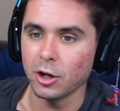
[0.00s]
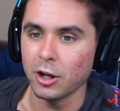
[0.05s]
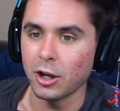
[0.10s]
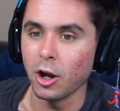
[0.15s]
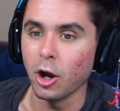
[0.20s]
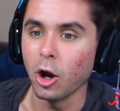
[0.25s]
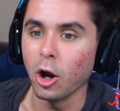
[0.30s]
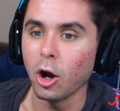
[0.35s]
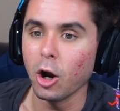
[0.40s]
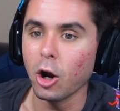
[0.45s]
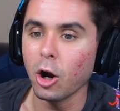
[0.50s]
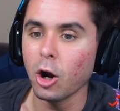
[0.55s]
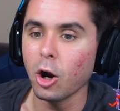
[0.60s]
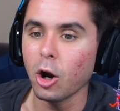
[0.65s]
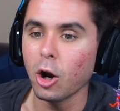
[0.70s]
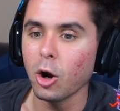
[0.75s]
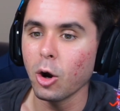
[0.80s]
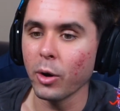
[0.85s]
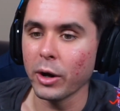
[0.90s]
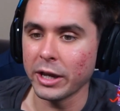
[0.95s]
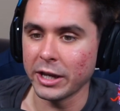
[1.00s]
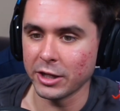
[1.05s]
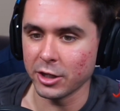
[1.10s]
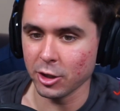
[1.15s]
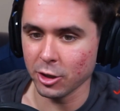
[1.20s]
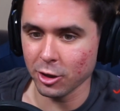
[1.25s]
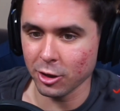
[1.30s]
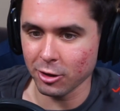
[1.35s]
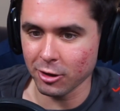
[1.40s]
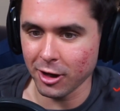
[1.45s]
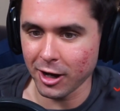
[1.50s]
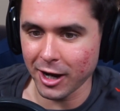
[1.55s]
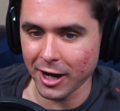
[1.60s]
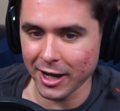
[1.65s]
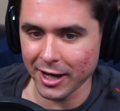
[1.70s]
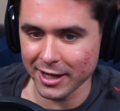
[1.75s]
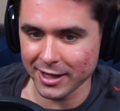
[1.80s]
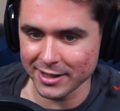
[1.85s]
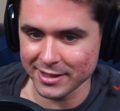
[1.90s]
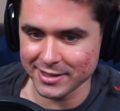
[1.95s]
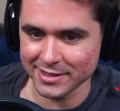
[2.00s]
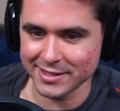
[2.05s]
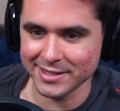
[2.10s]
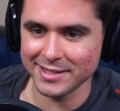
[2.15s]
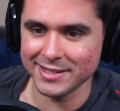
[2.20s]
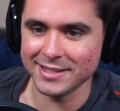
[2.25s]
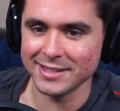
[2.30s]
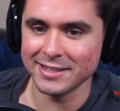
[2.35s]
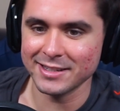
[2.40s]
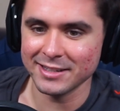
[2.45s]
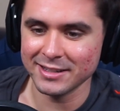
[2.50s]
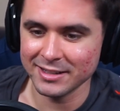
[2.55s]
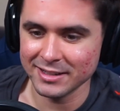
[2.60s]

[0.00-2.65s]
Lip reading: Oh, in her eyes.